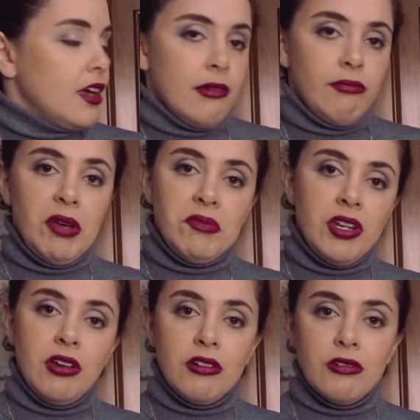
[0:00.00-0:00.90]
Let me
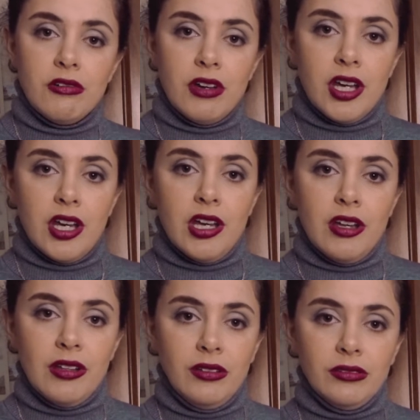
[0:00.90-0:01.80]
know
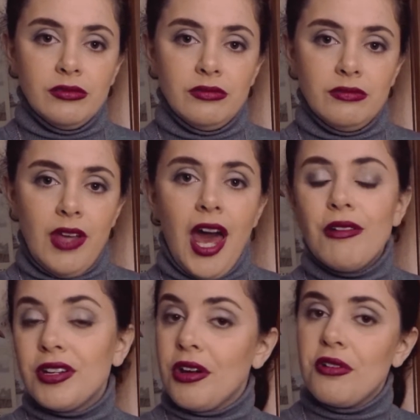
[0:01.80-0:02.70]

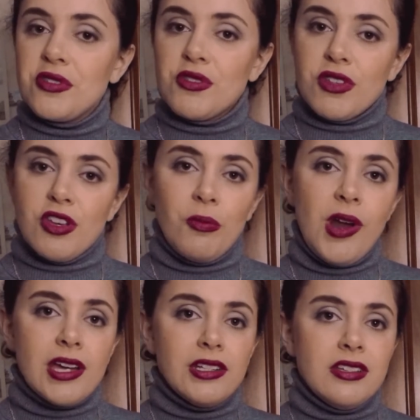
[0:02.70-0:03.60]
how it goes with your
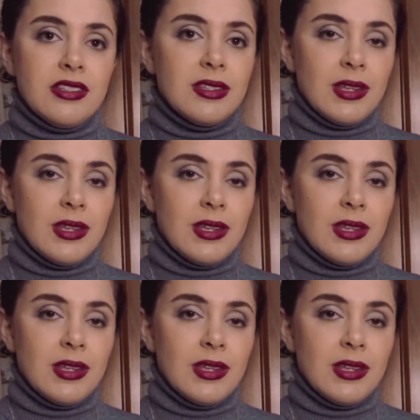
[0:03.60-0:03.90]
practice,